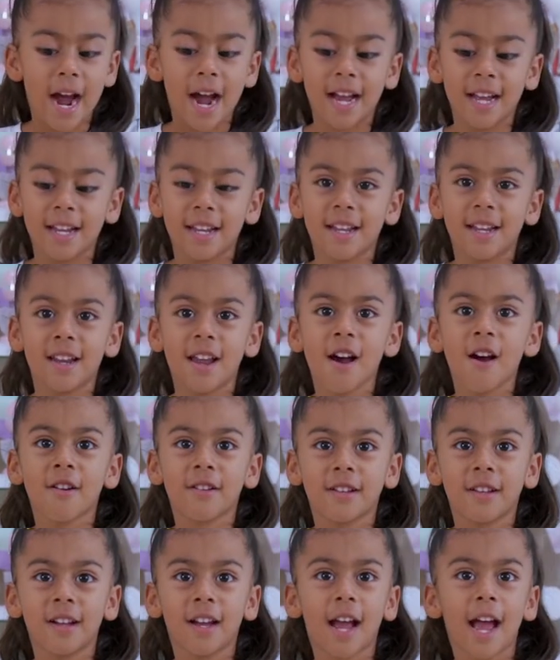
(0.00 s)
I
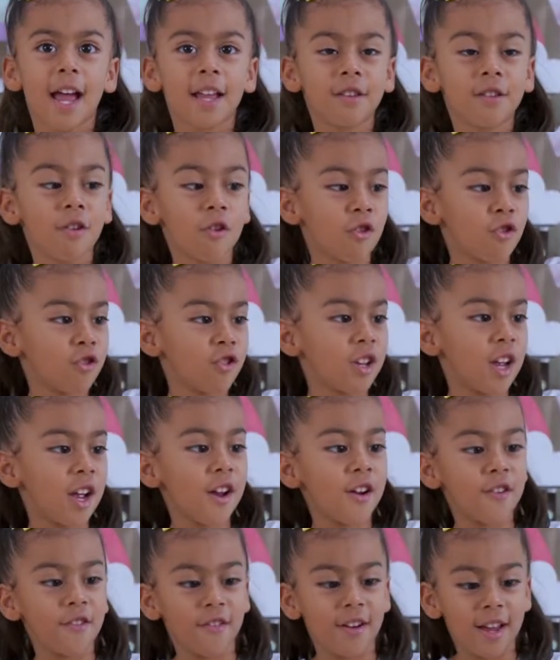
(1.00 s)
know, they had to
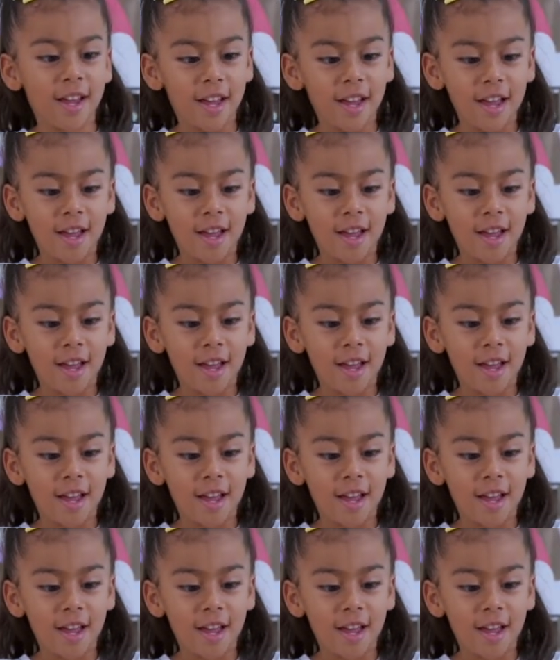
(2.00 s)
share it.